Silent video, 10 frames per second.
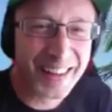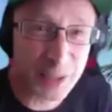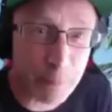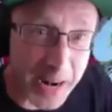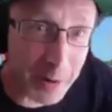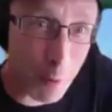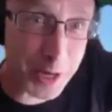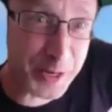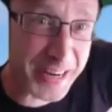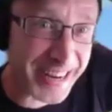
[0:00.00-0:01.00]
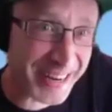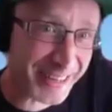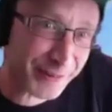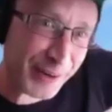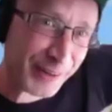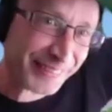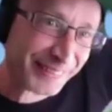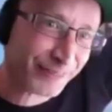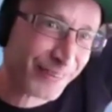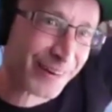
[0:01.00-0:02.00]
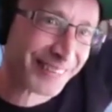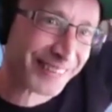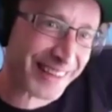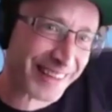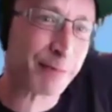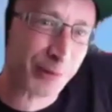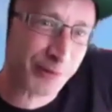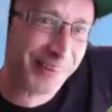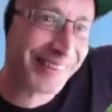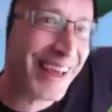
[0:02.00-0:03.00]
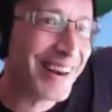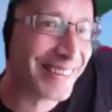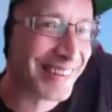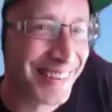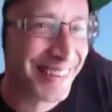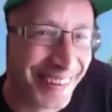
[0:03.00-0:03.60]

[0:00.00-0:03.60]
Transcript: depending what you need, you've got various steps of insanity.